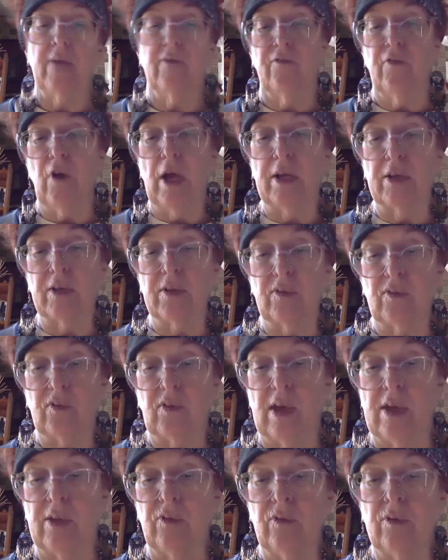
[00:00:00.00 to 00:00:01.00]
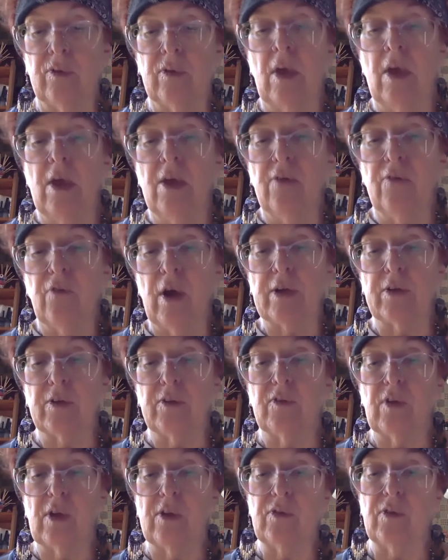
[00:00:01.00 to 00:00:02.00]

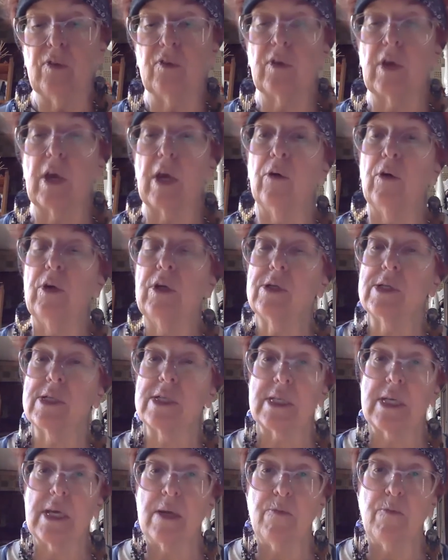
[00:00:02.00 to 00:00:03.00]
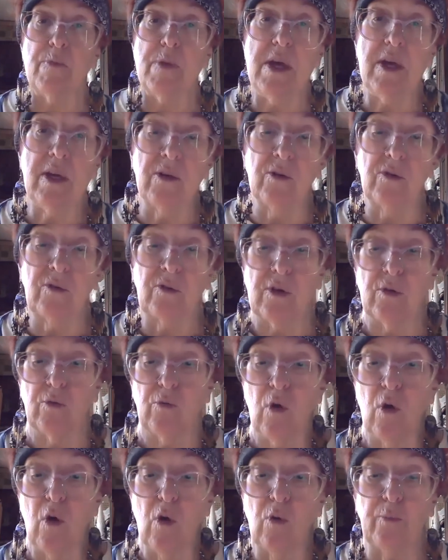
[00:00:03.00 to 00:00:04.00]
frankincense is carried to St. Peter's in
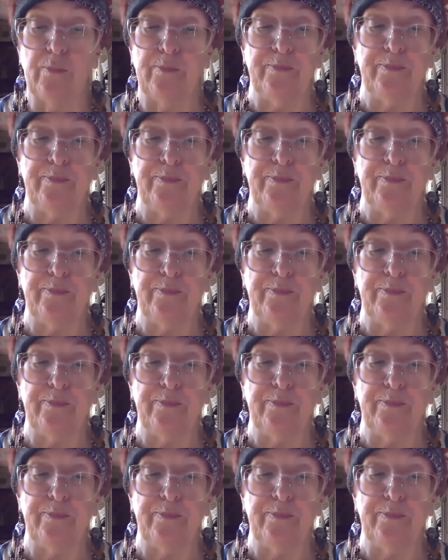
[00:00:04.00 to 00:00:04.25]
Rome.